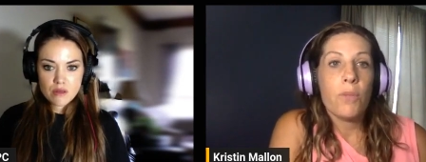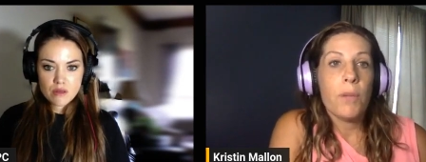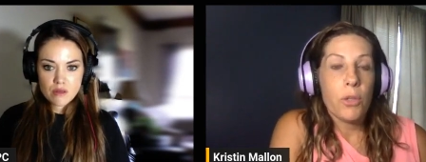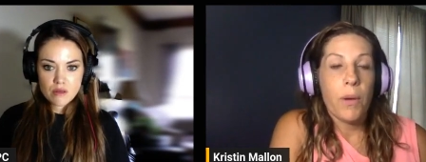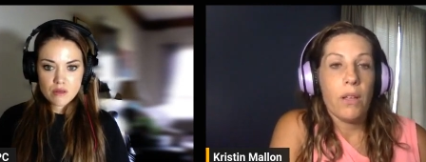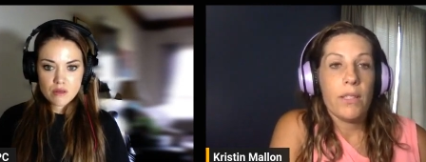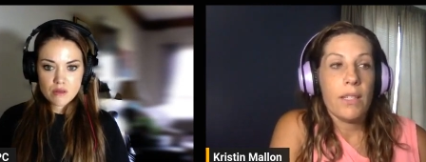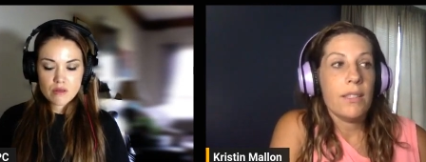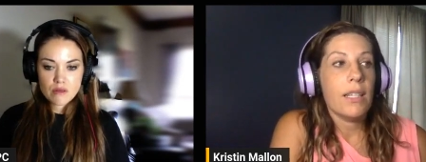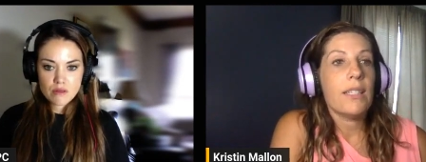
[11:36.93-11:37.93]

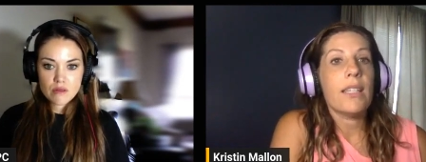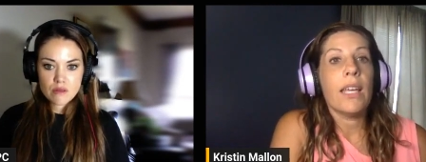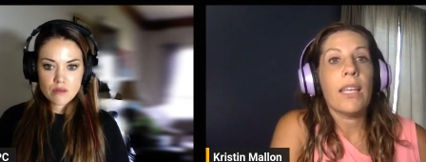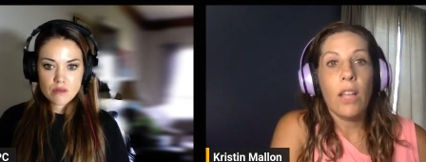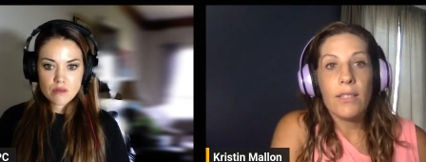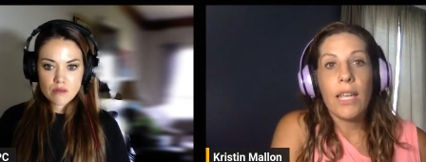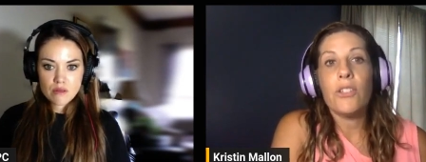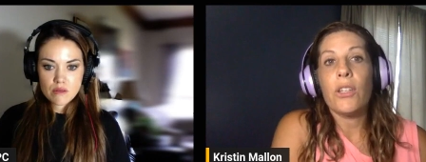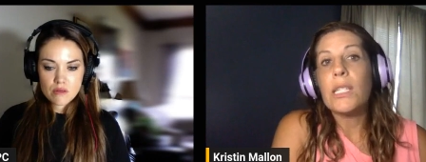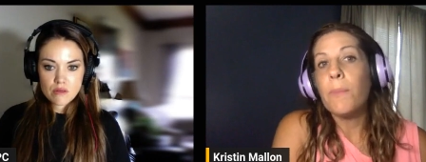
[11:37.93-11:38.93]
Speaker 1: metropolitan cities like Los
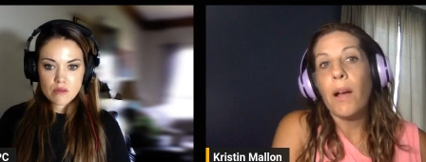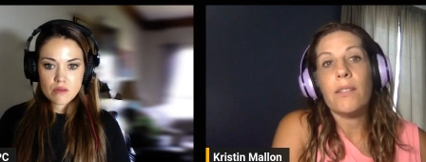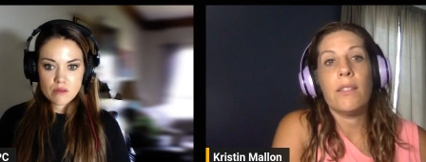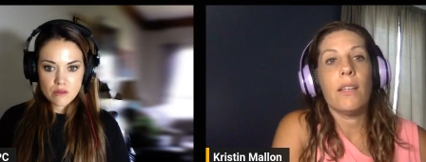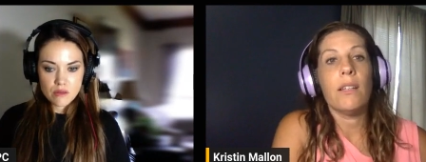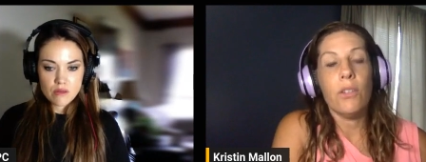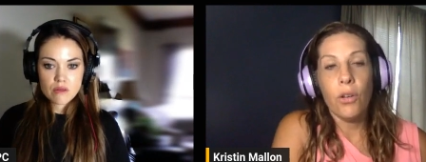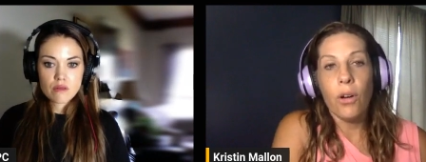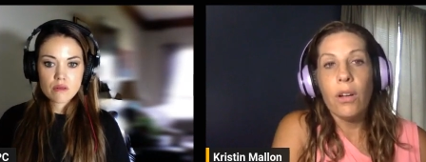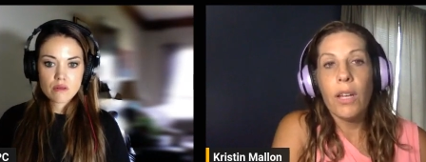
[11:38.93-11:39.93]
Angeles, Boston, New
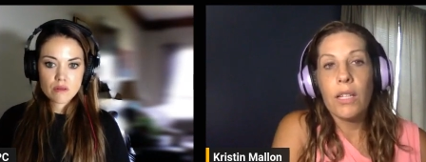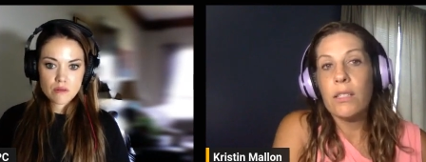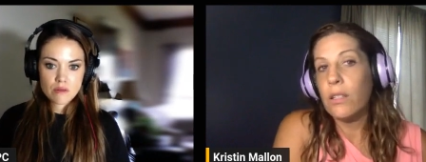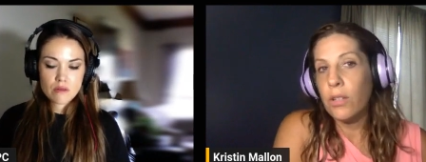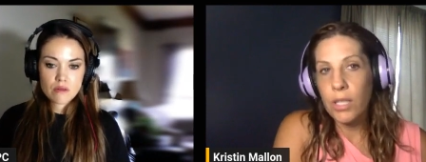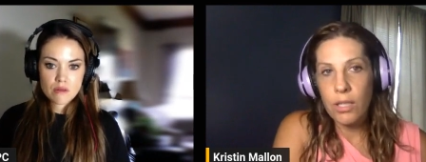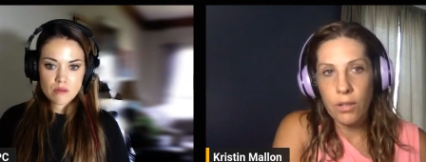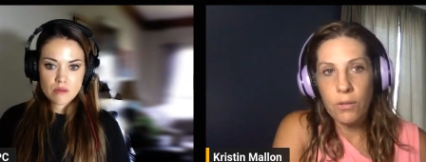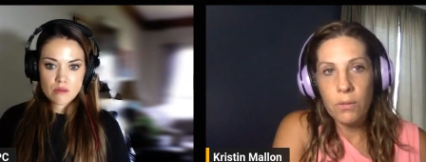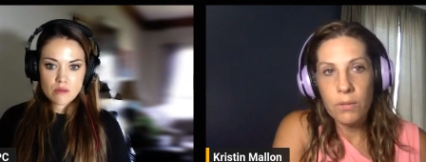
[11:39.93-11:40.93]
York, it's
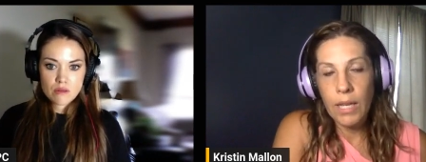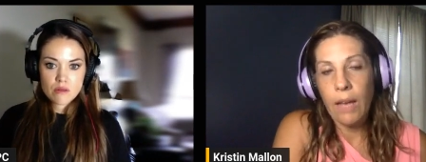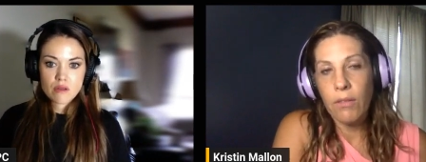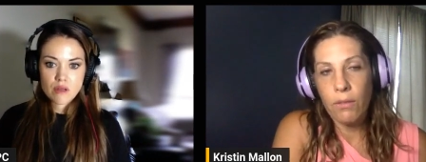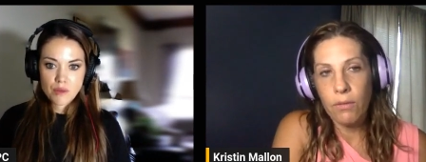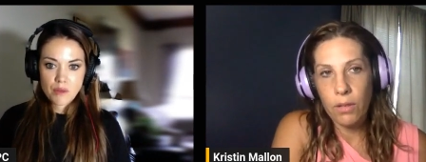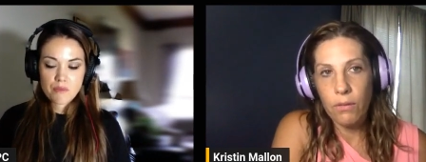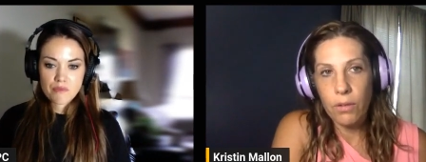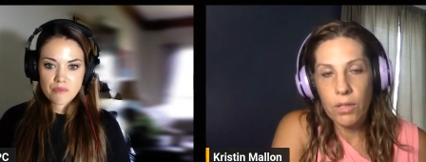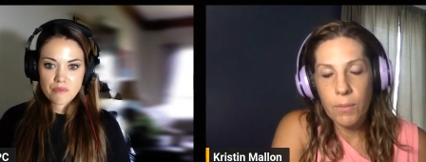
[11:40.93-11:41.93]
32 to have the, okay.
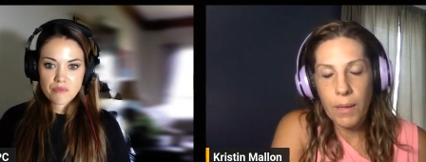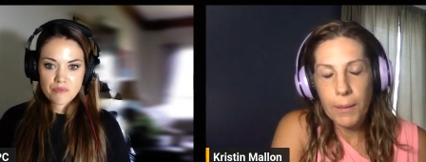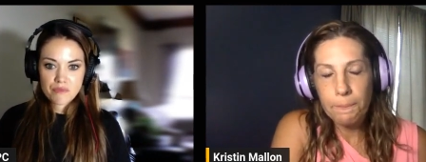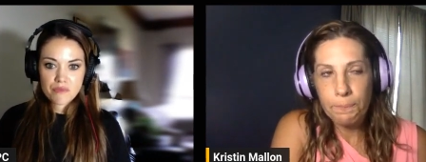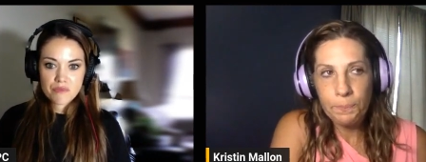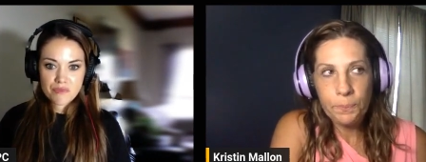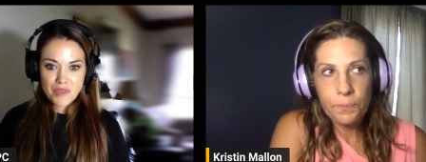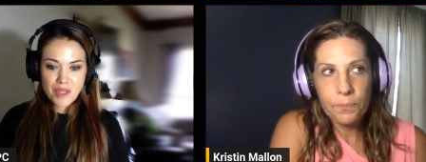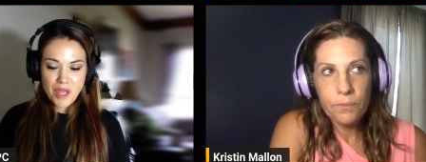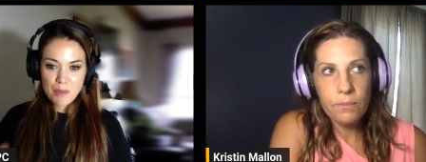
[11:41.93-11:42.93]
their first baby.
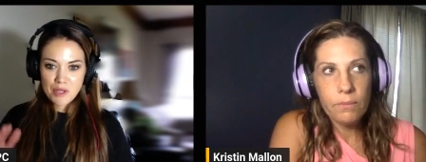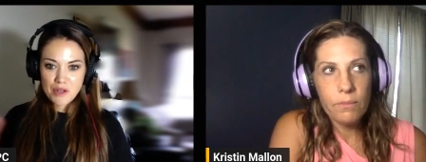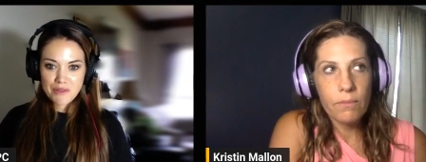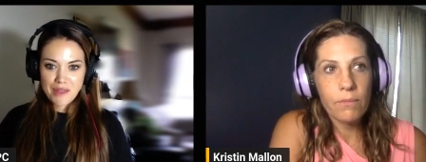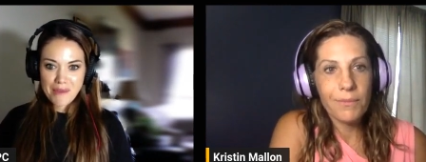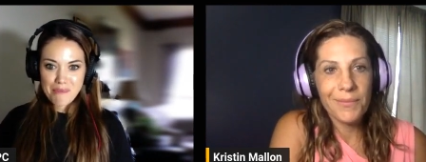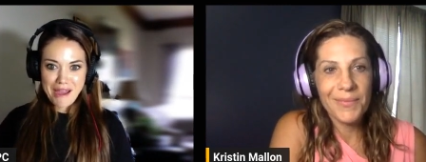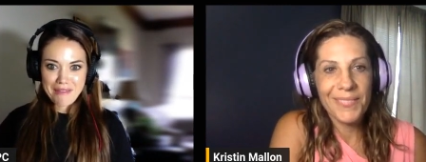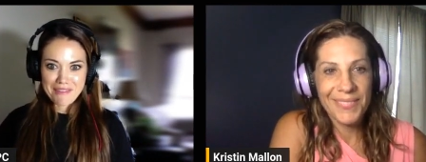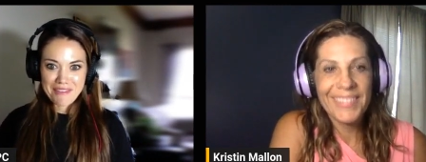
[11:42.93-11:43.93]
Speaker 2: I'm along that
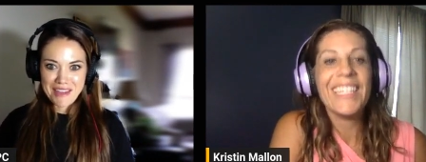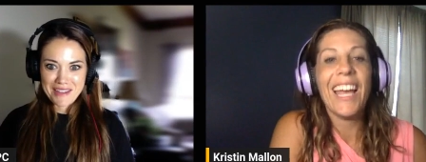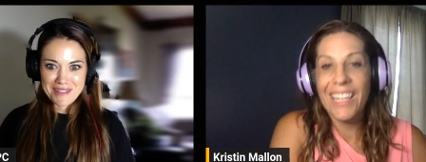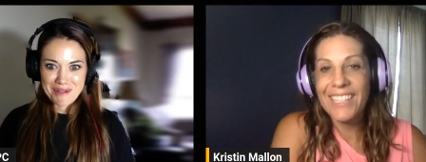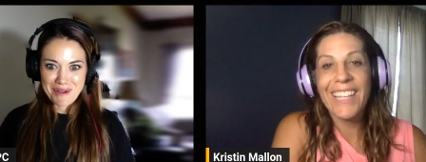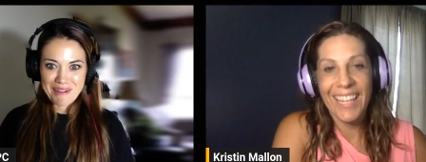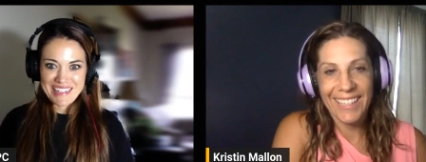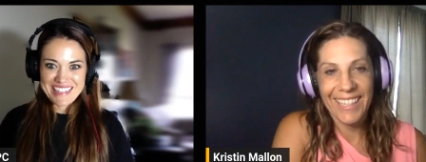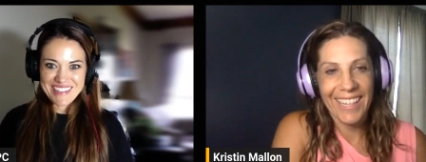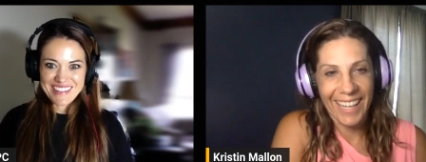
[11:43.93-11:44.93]
path of things, yeah, so exactly, I
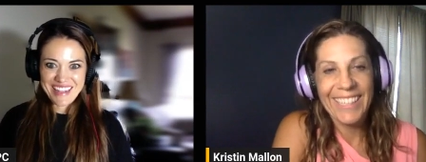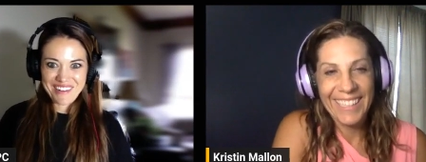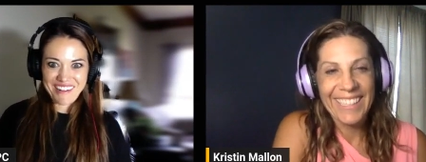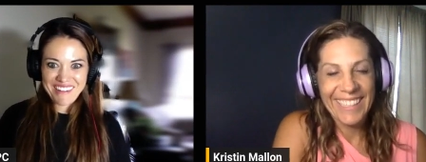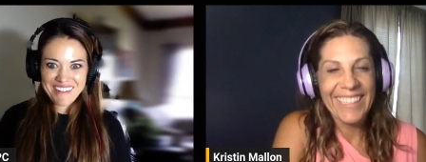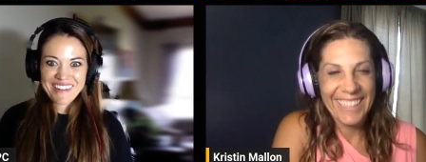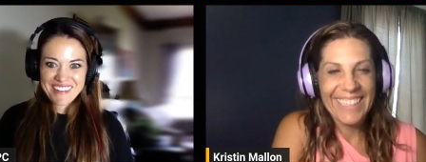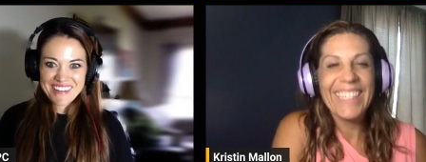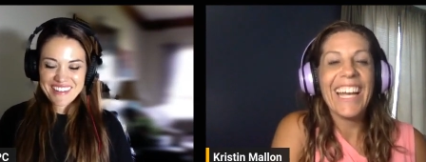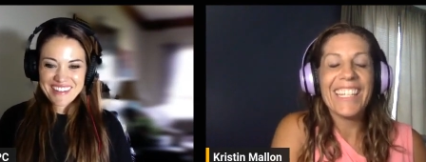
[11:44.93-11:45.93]
waited till yeah. later.
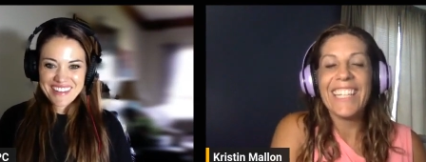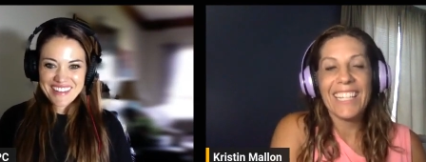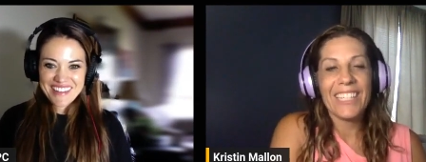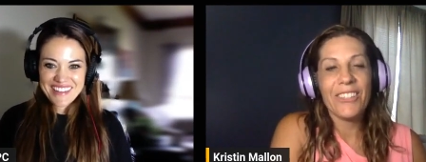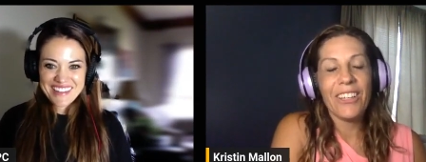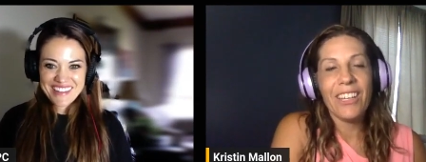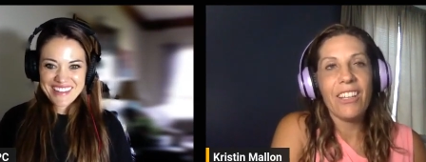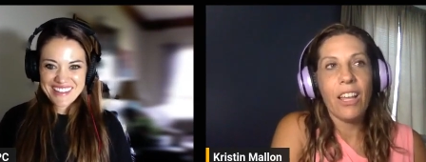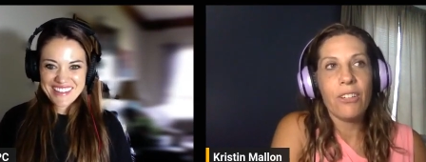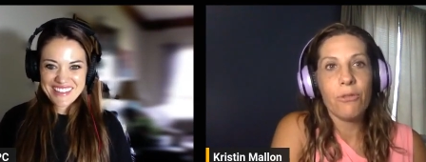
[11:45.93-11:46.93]
Speaker 1: Yeah, exactly. So I think
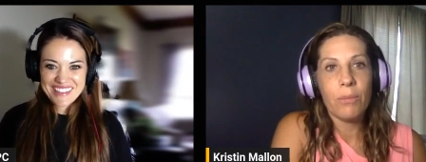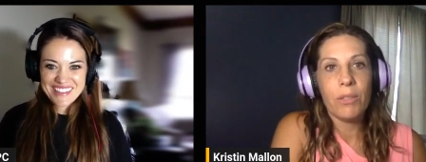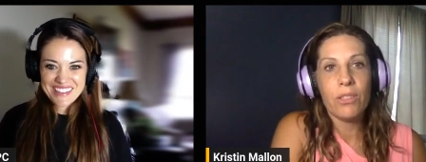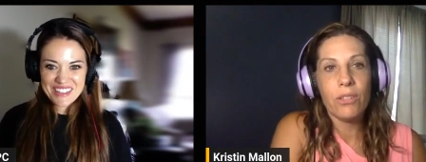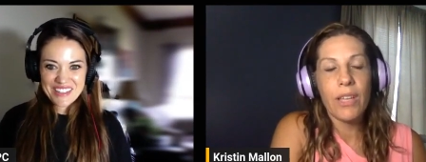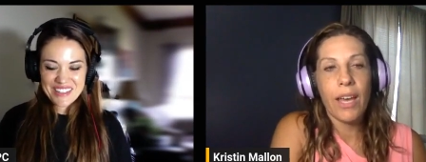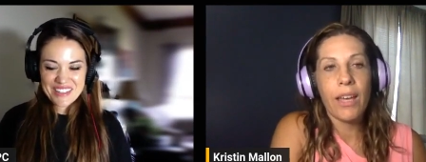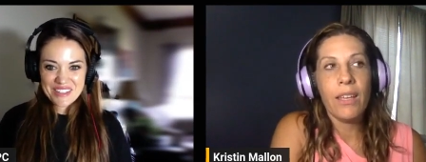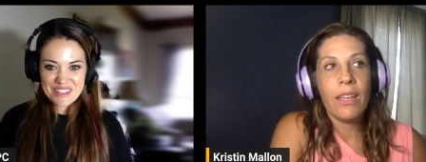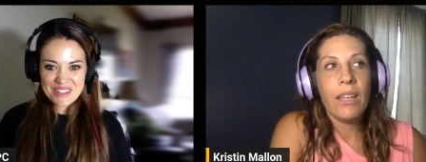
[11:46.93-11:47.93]
a lot of women do
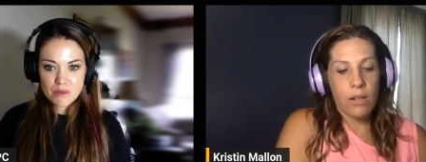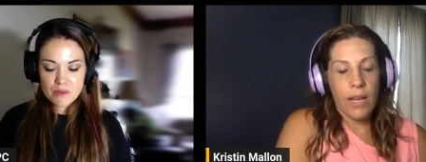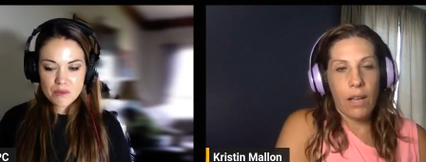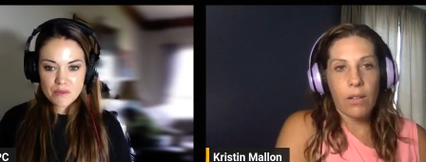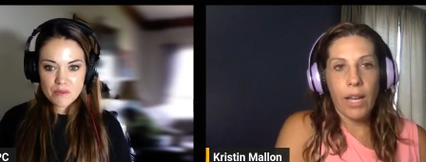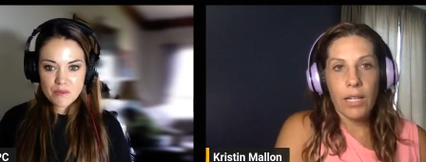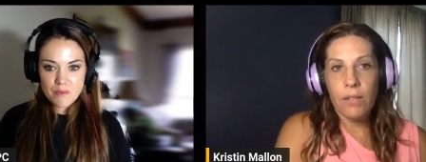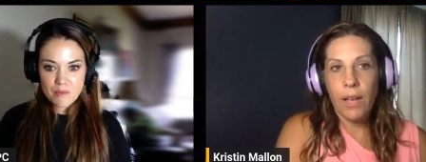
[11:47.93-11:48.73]
that are now kind of